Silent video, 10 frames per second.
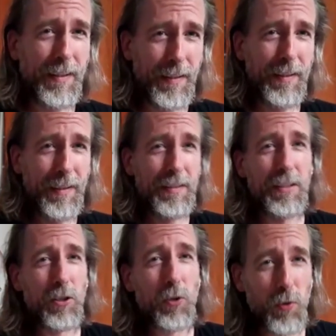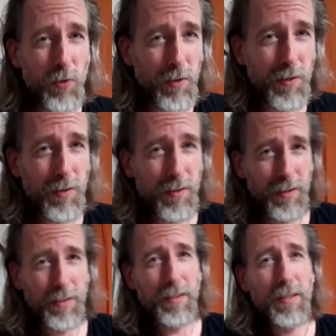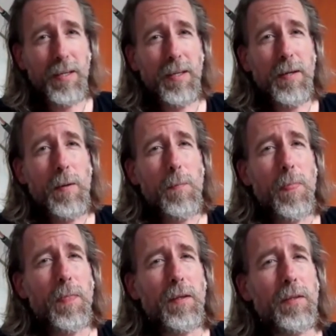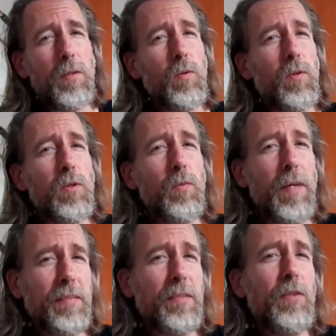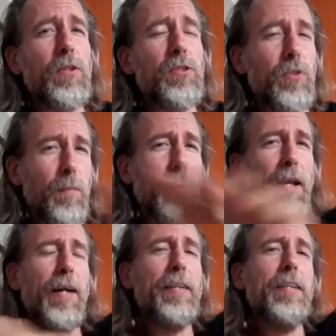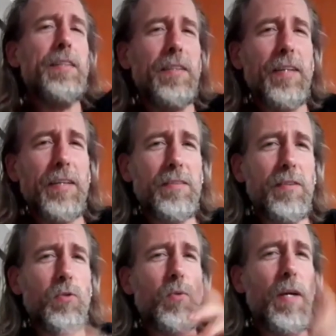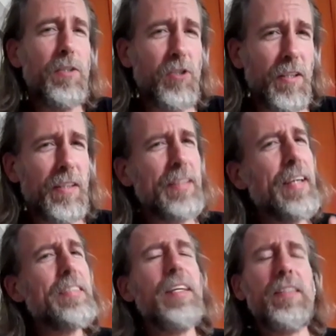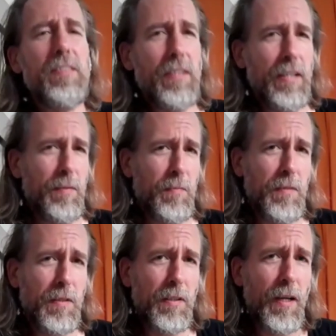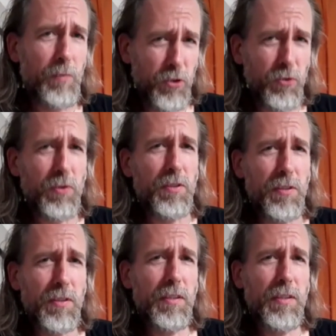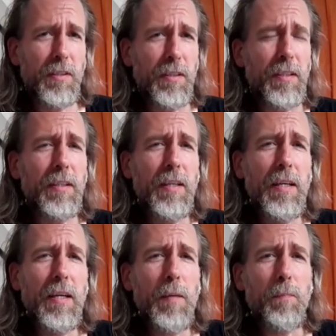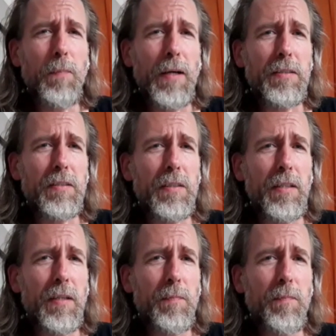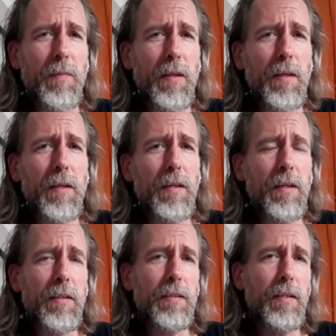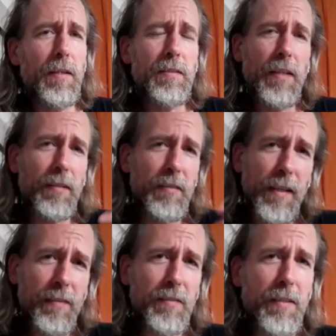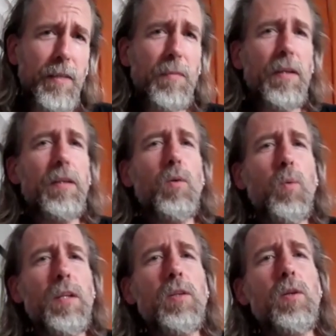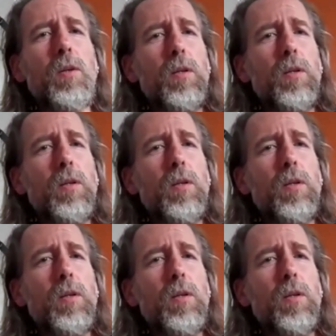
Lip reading: in you. Yeah, you must learn to apply it in that situation, and that takes time, I'm sure. Yeah, but it takes less time than when you